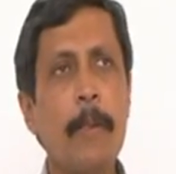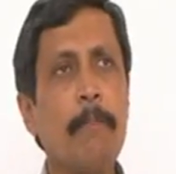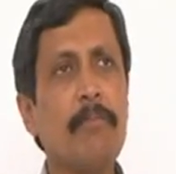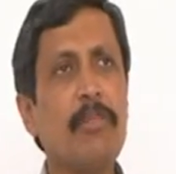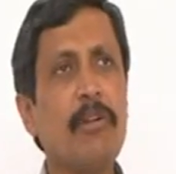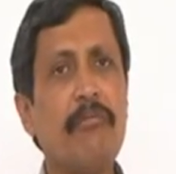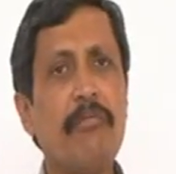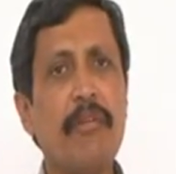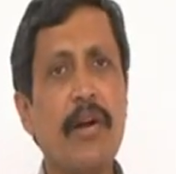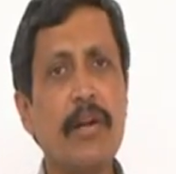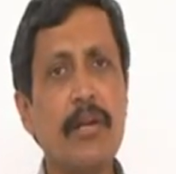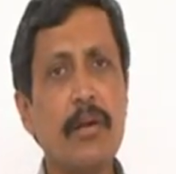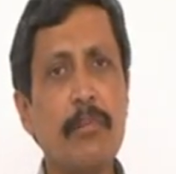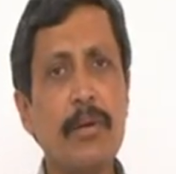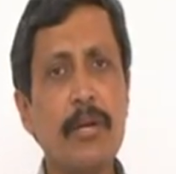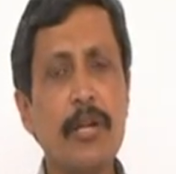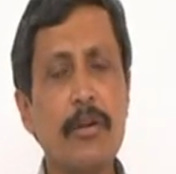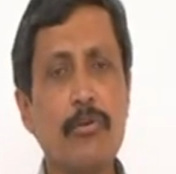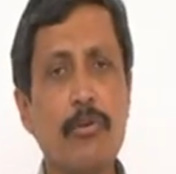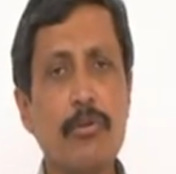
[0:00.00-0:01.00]
The
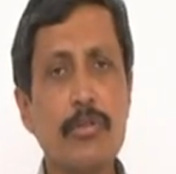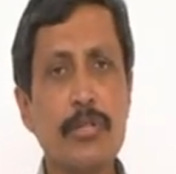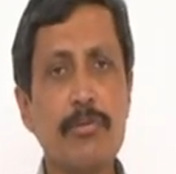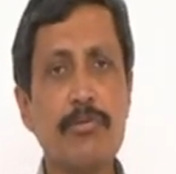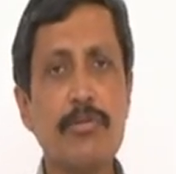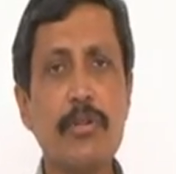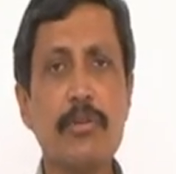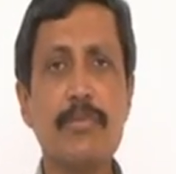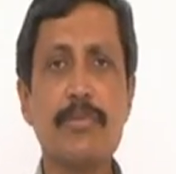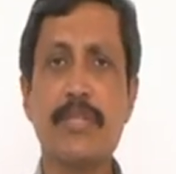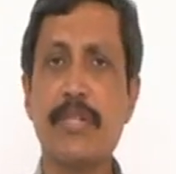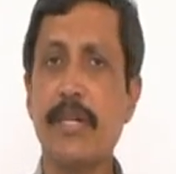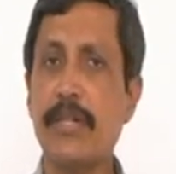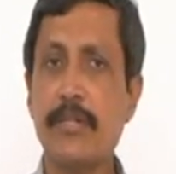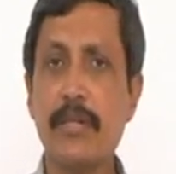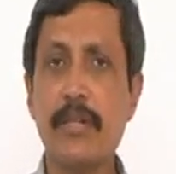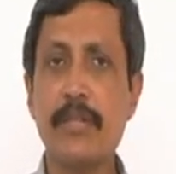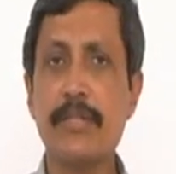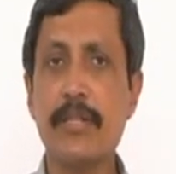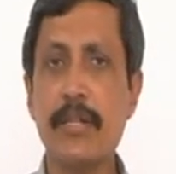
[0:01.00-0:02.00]
fundamental conception of
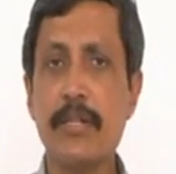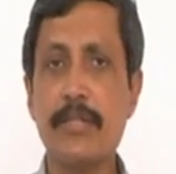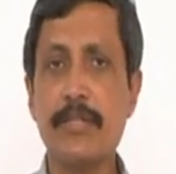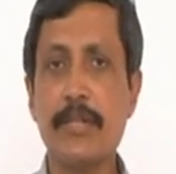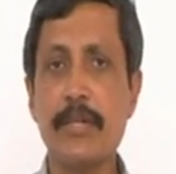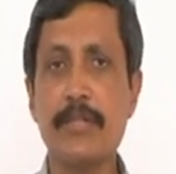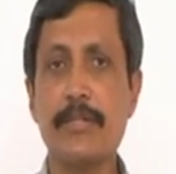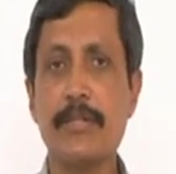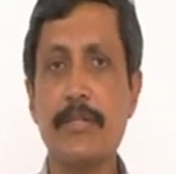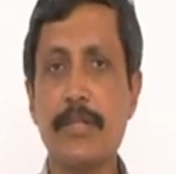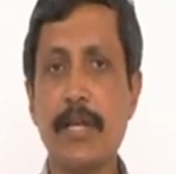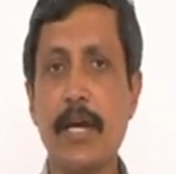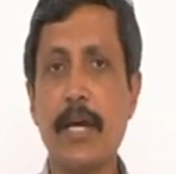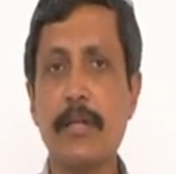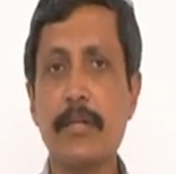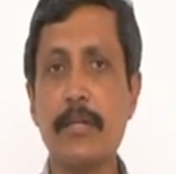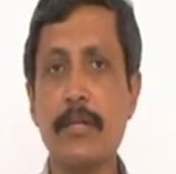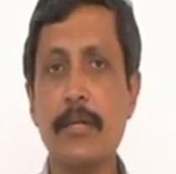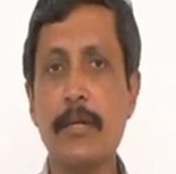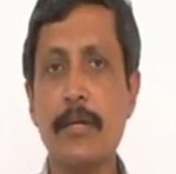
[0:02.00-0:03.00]
central sales tax is
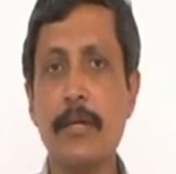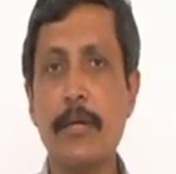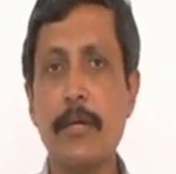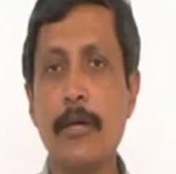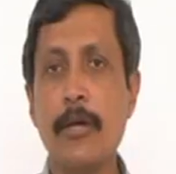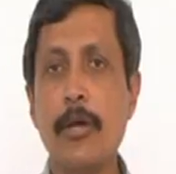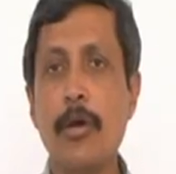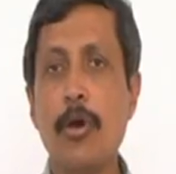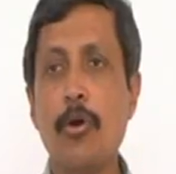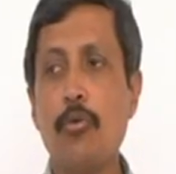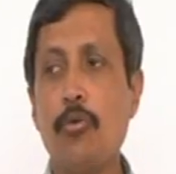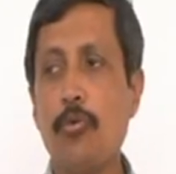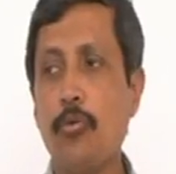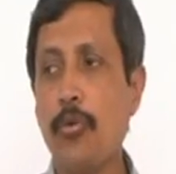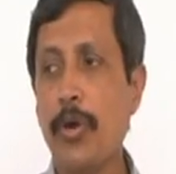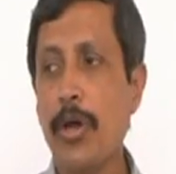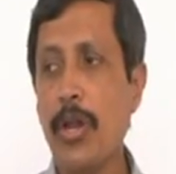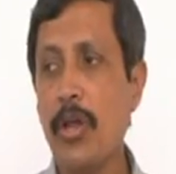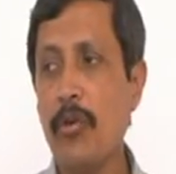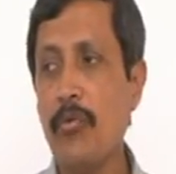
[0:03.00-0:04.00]
that
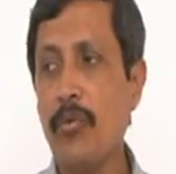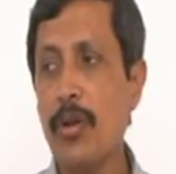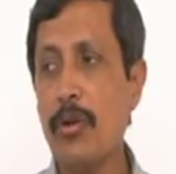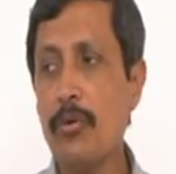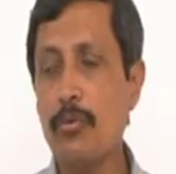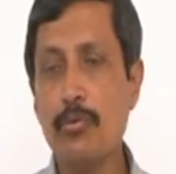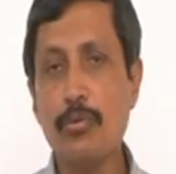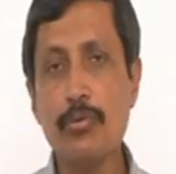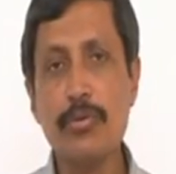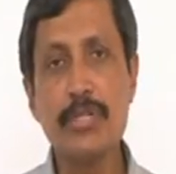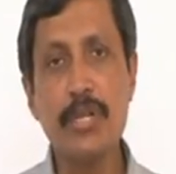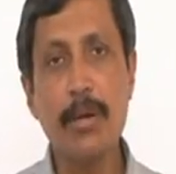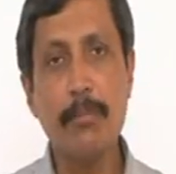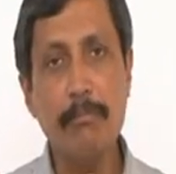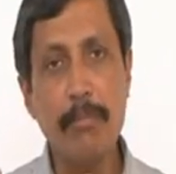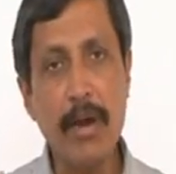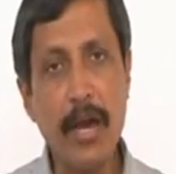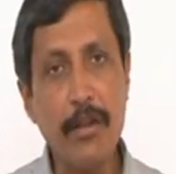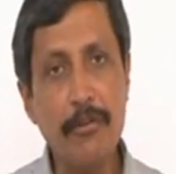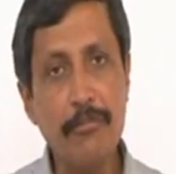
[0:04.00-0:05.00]
whenever goods are
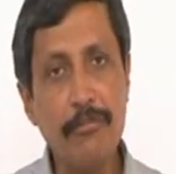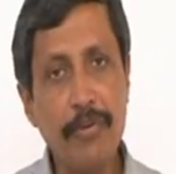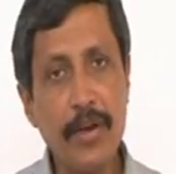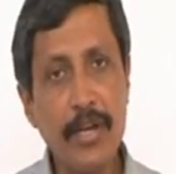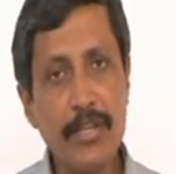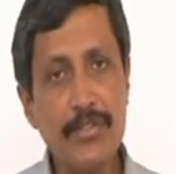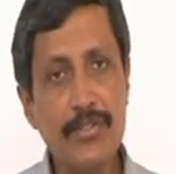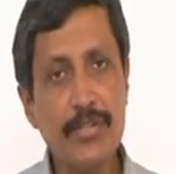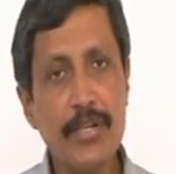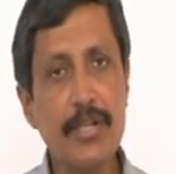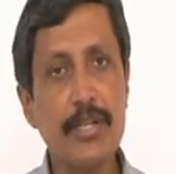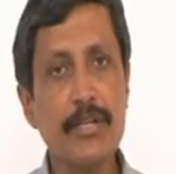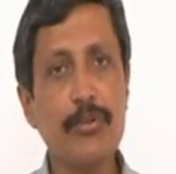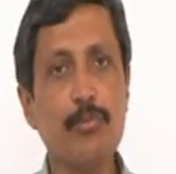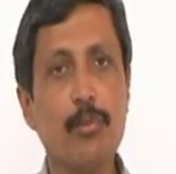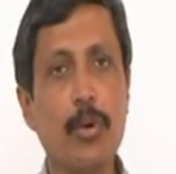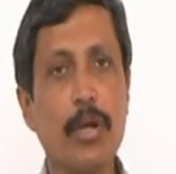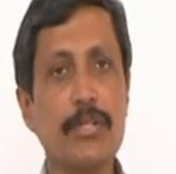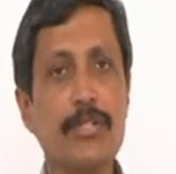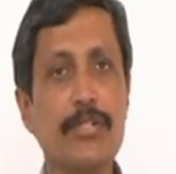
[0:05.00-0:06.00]
manufactured in
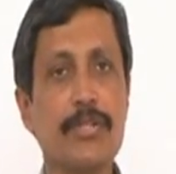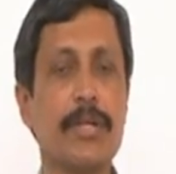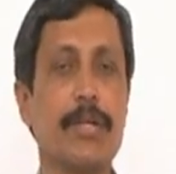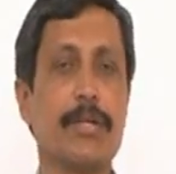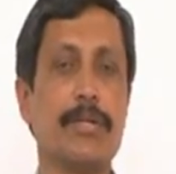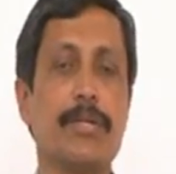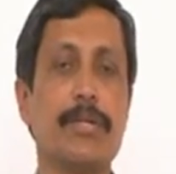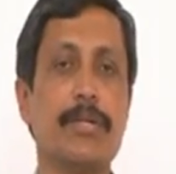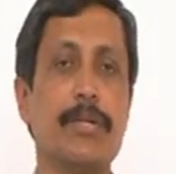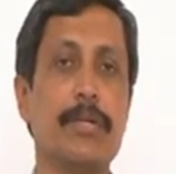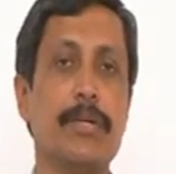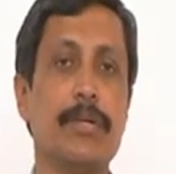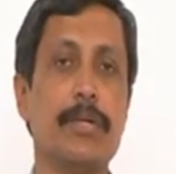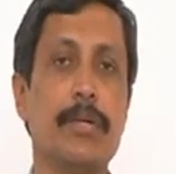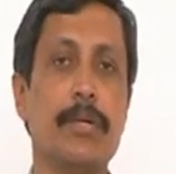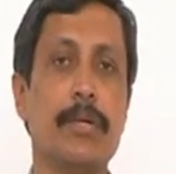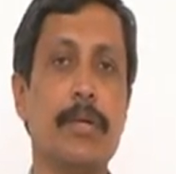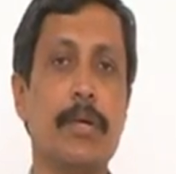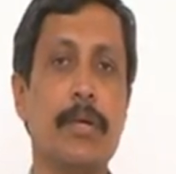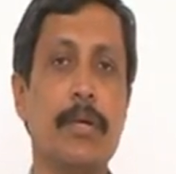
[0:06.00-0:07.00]
one state
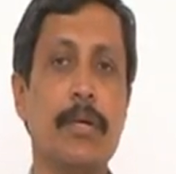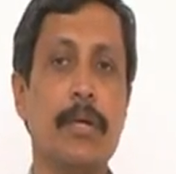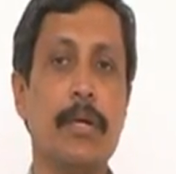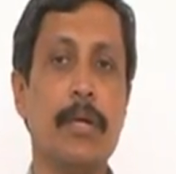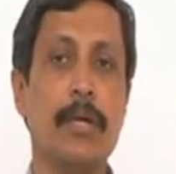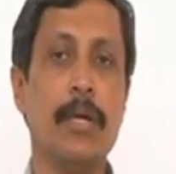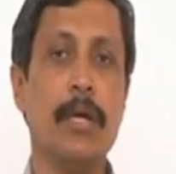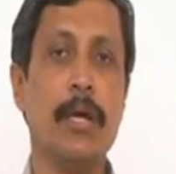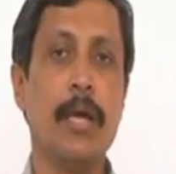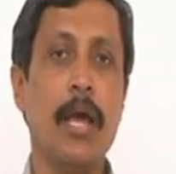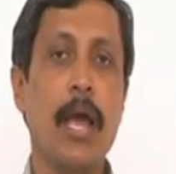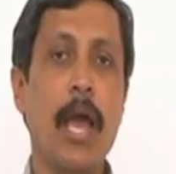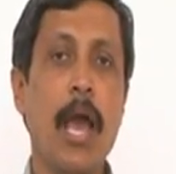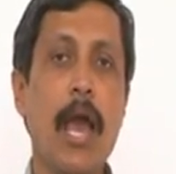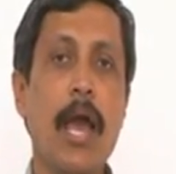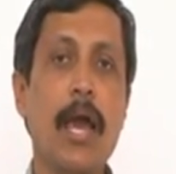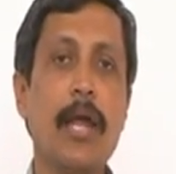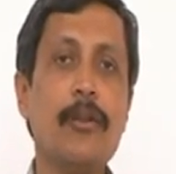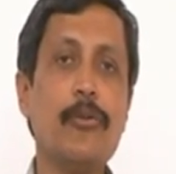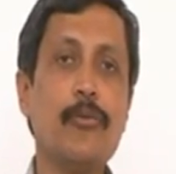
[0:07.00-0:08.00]

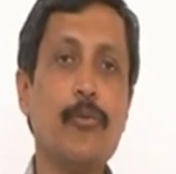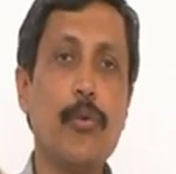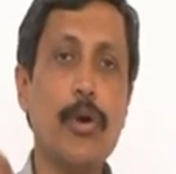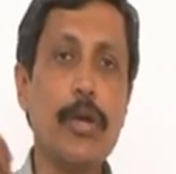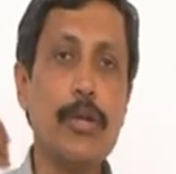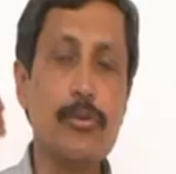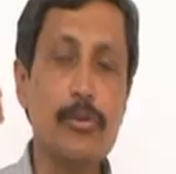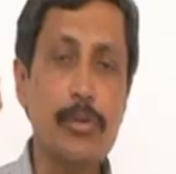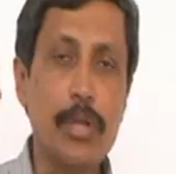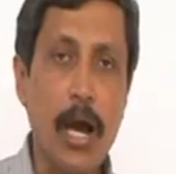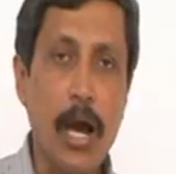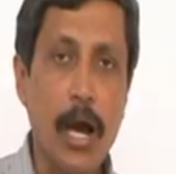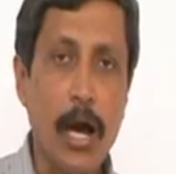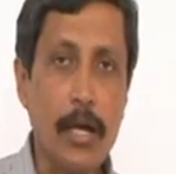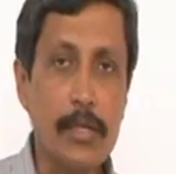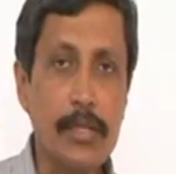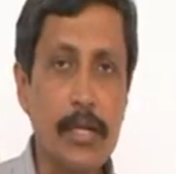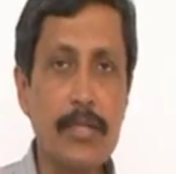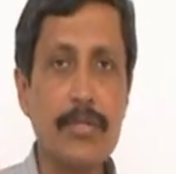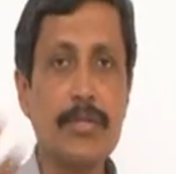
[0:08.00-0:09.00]
and going to the
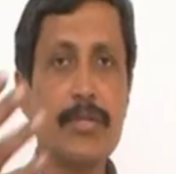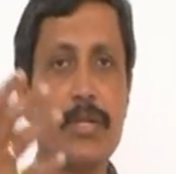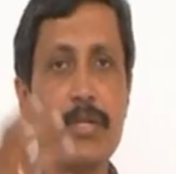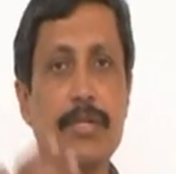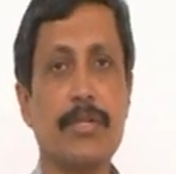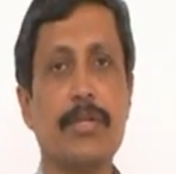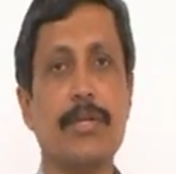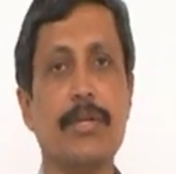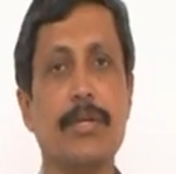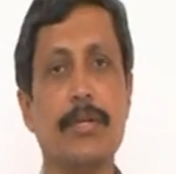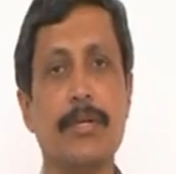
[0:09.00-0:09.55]
other state,